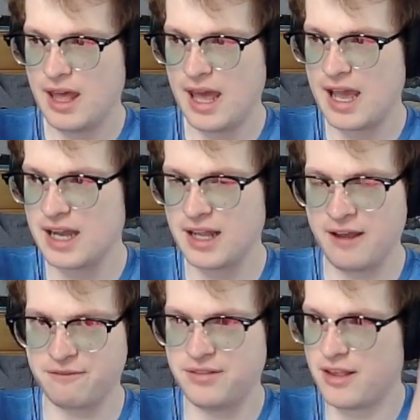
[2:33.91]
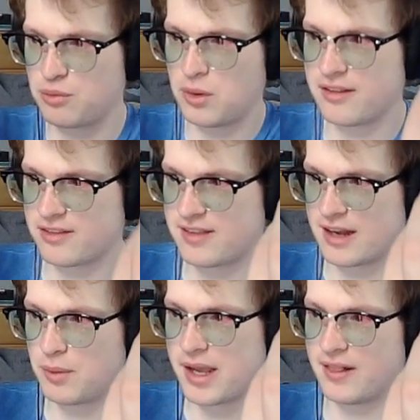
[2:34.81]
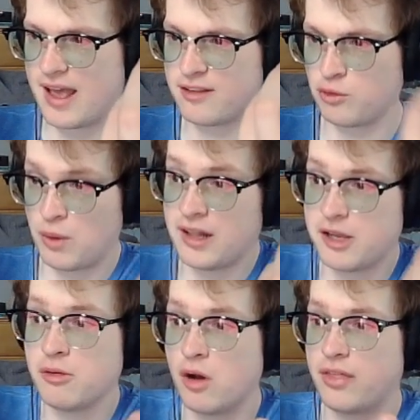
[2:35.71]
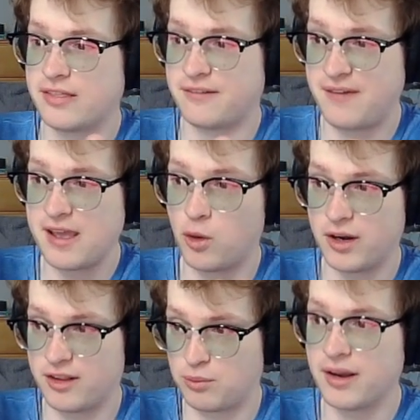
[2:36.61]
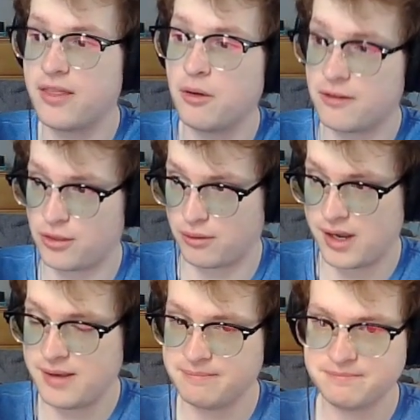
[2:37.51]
And if this one is said to weigh less, well, you know that the fake coin is one of those 3.